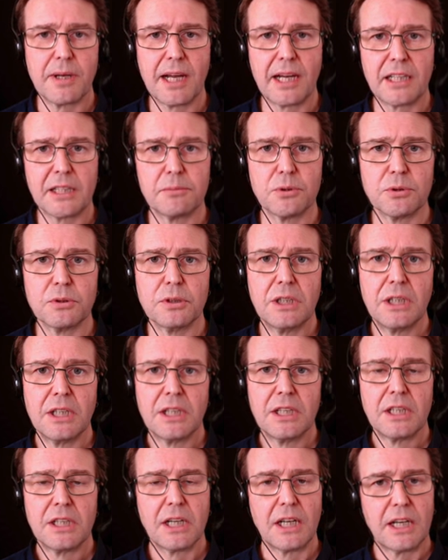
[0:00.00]
animal
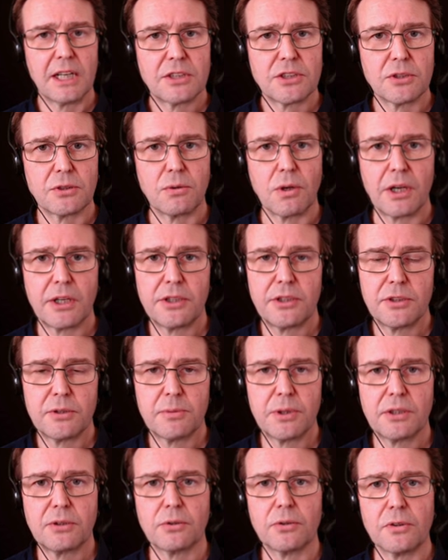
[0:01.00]
uh, to
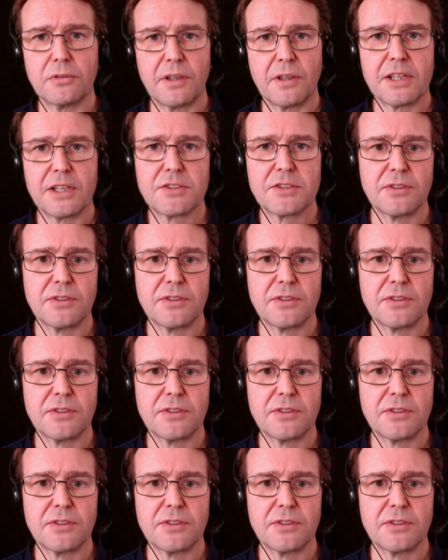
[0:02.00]
human or vice